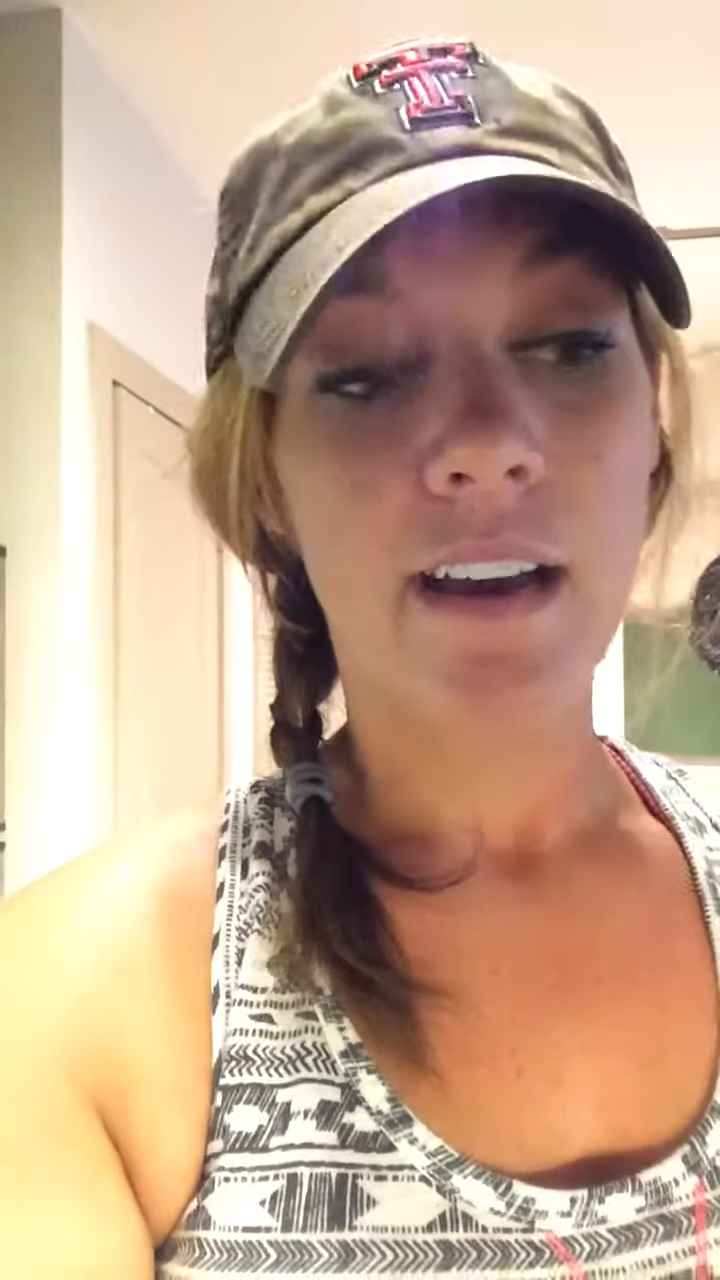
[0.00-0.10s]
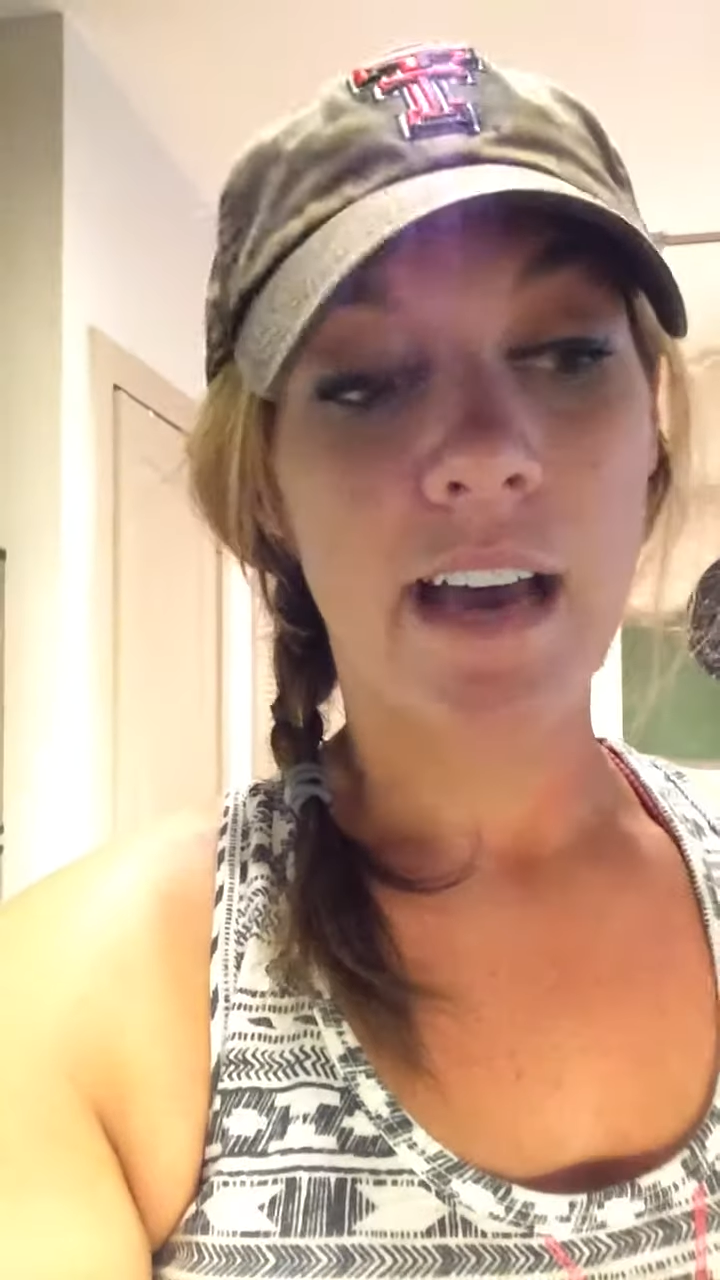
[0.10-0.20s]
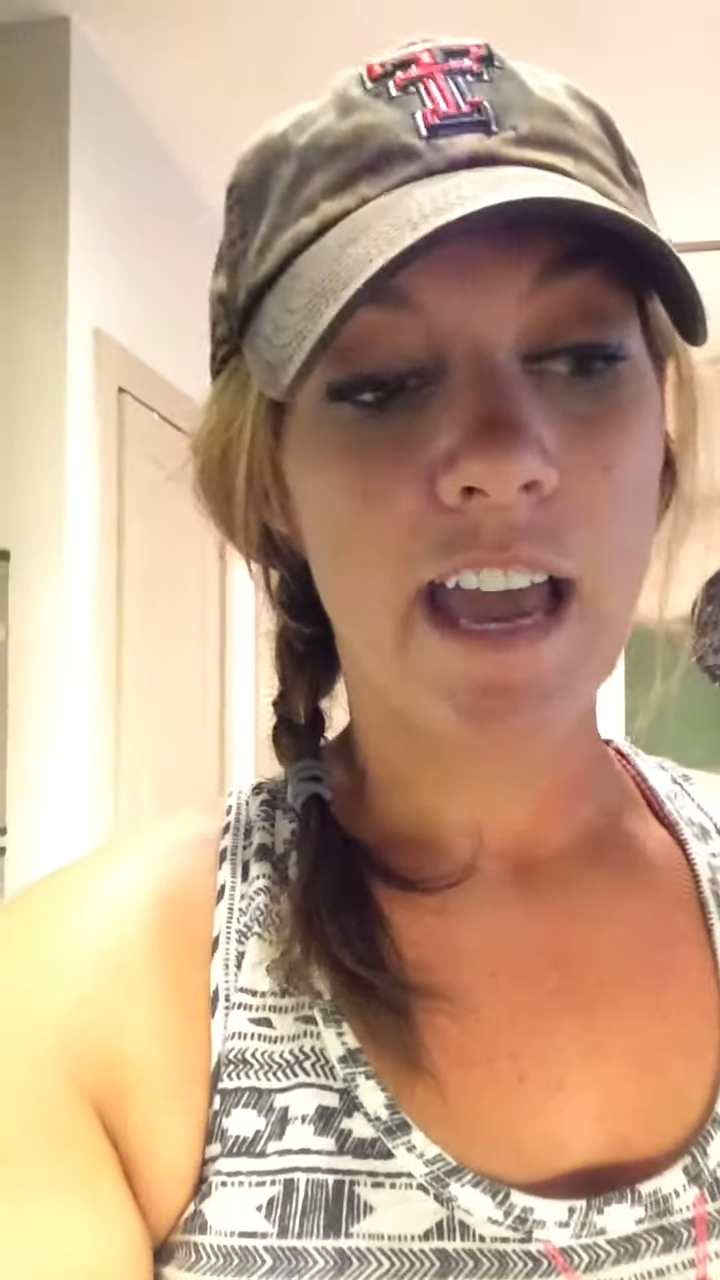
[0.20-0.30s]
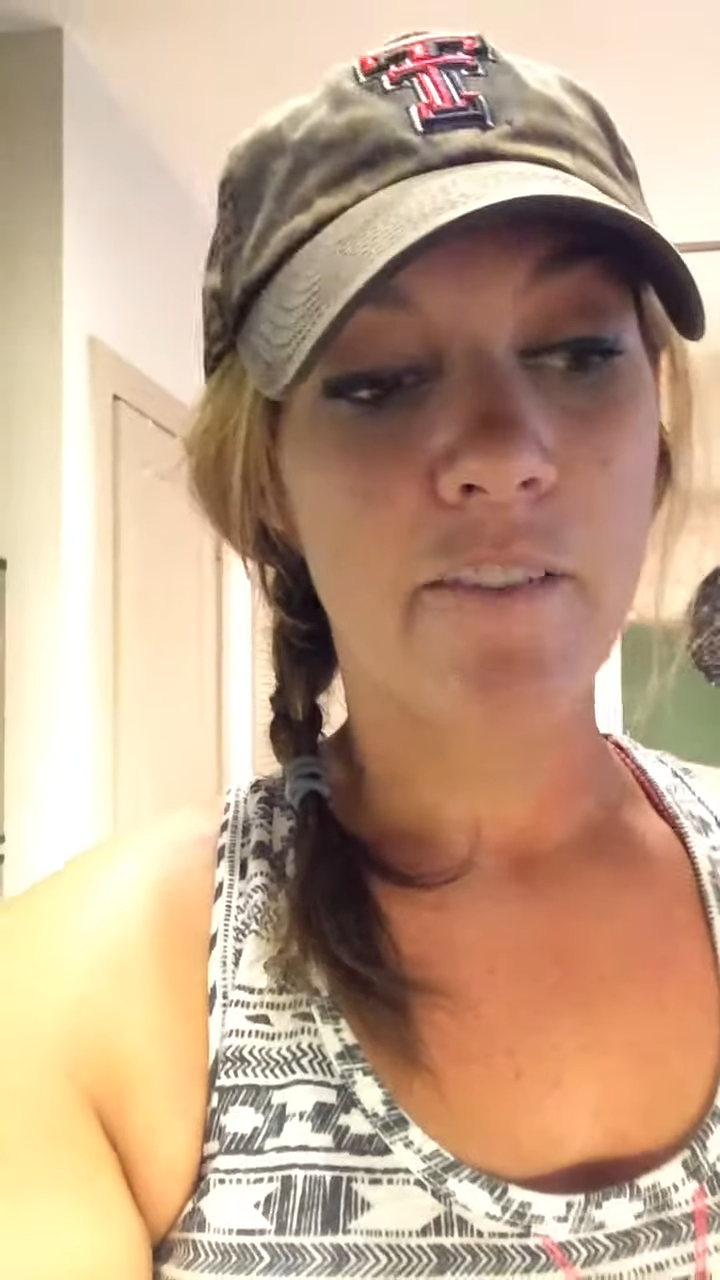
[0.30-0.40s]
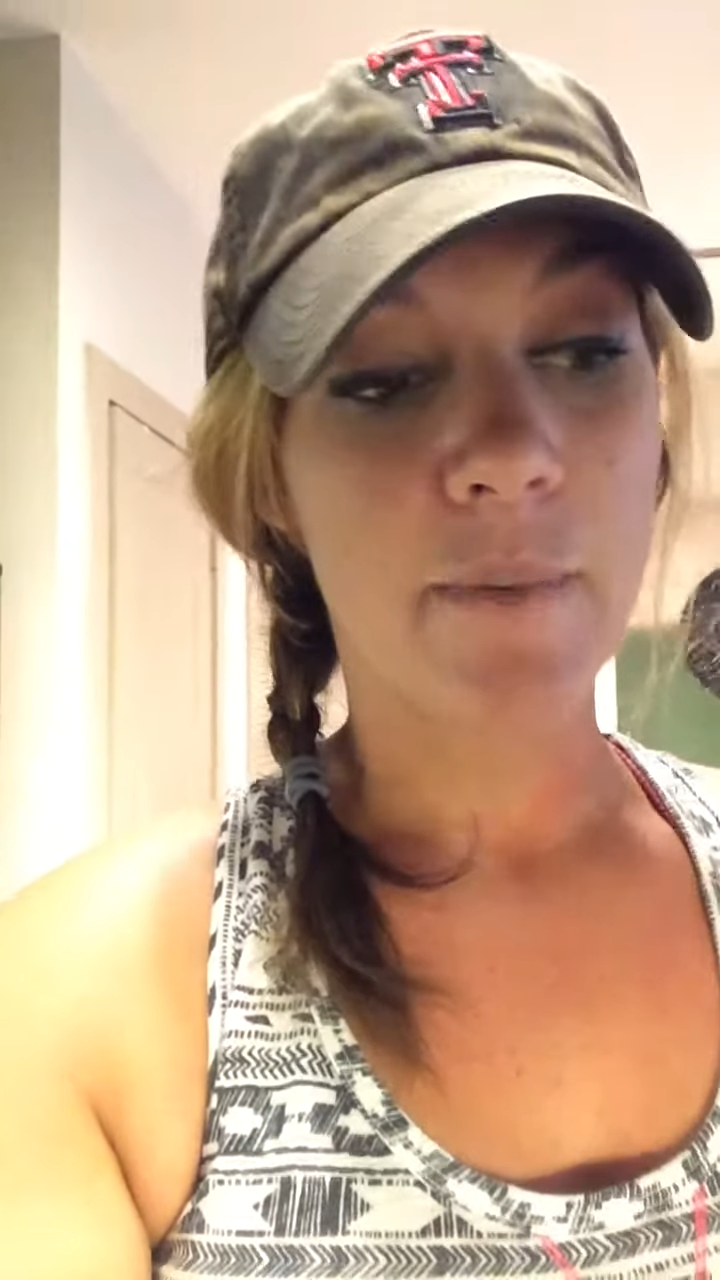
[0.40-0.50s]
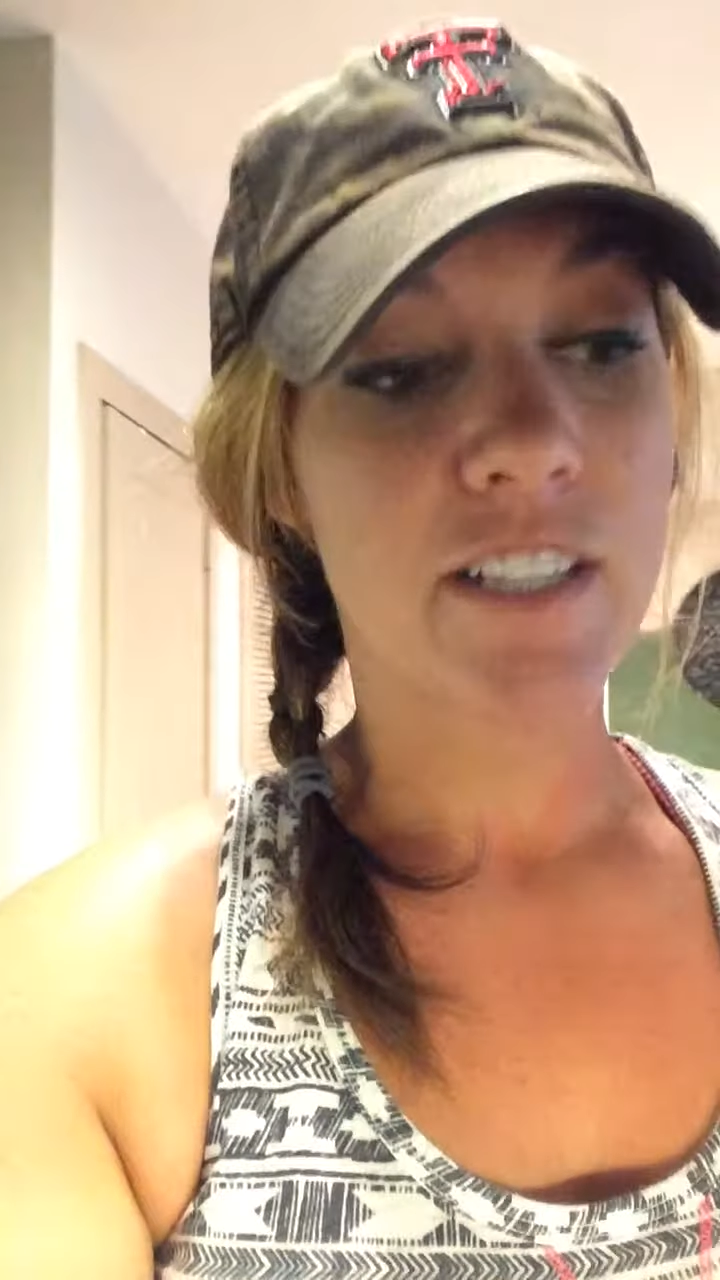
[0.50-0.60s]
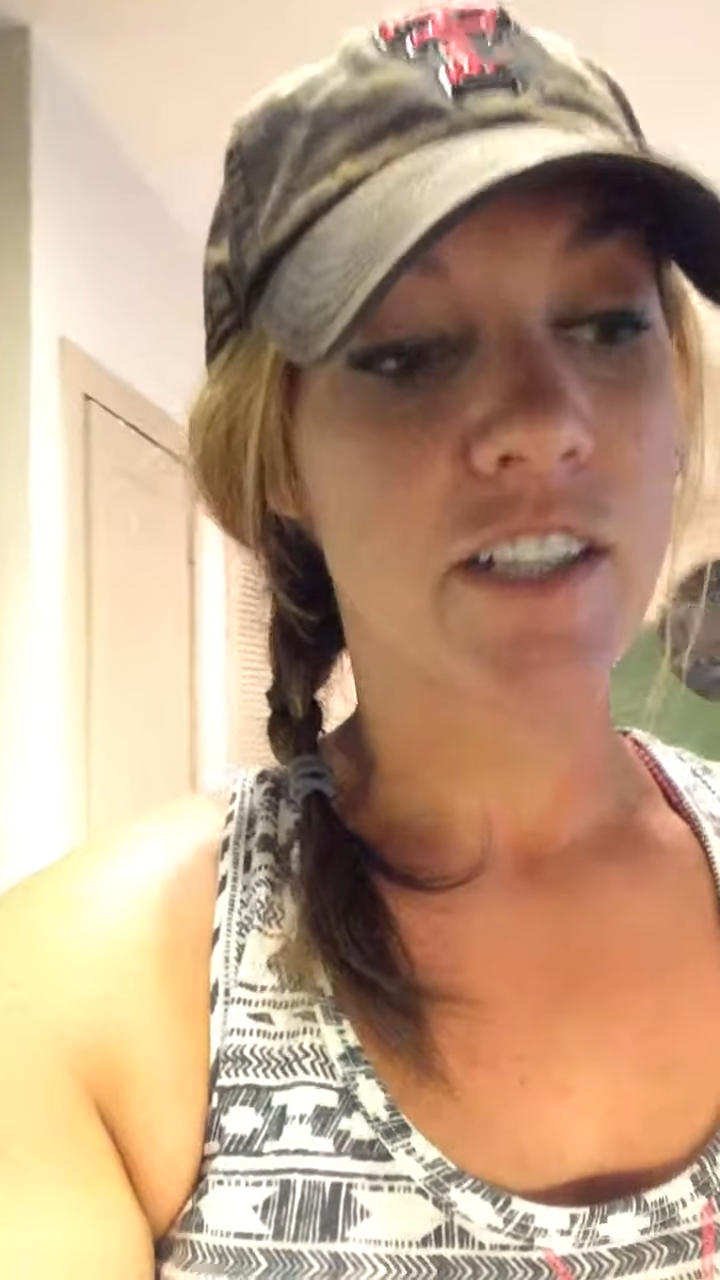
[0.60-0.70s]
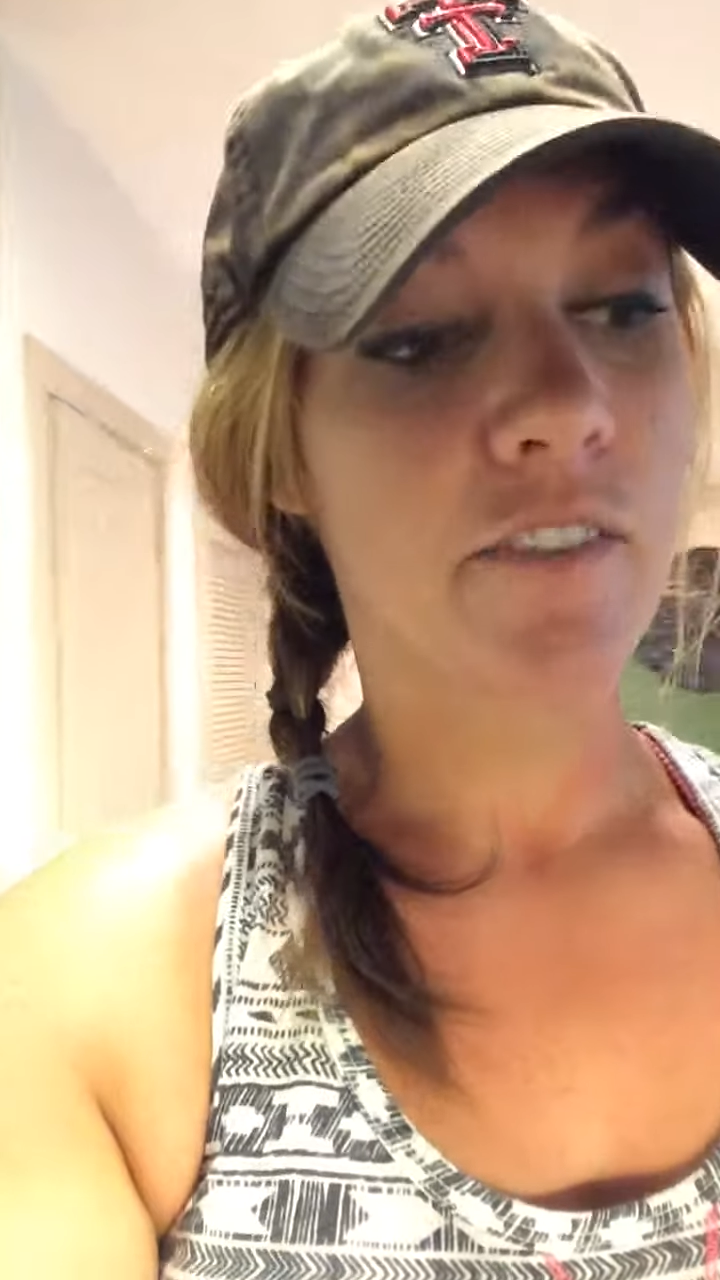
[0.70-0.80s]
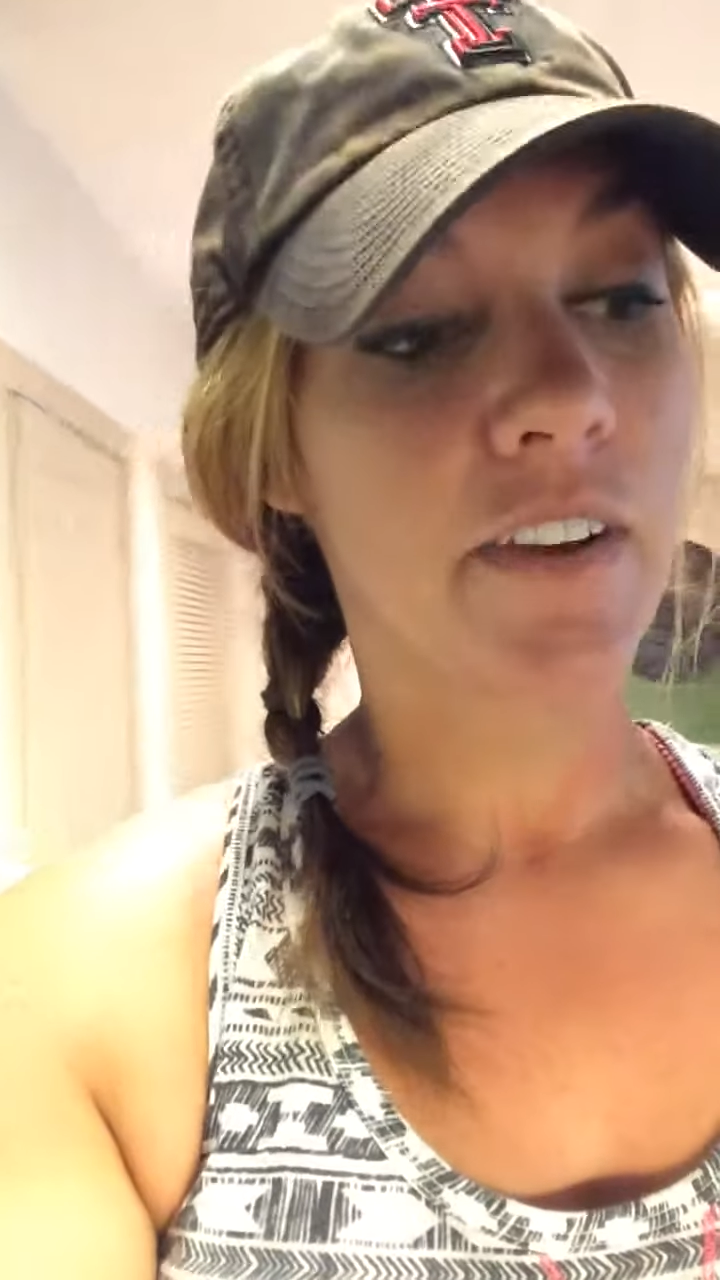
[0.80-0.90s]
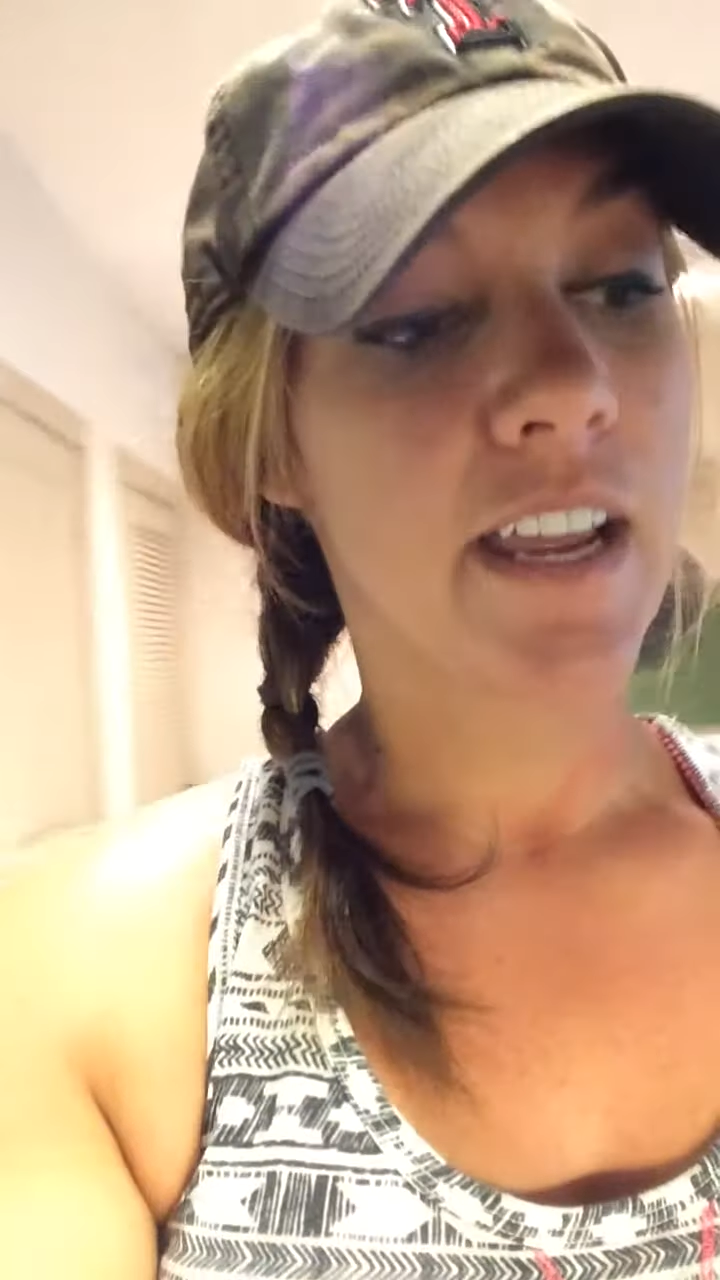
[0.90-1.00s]
I have my
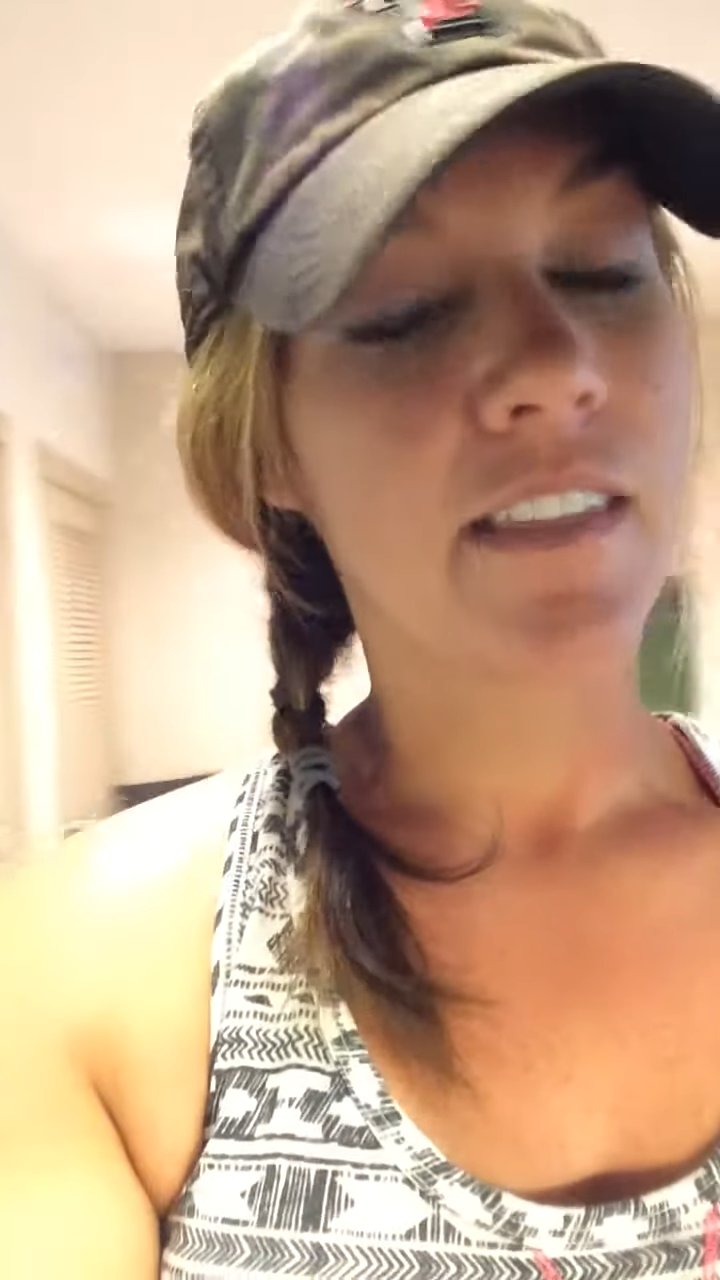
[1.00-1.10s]
serving,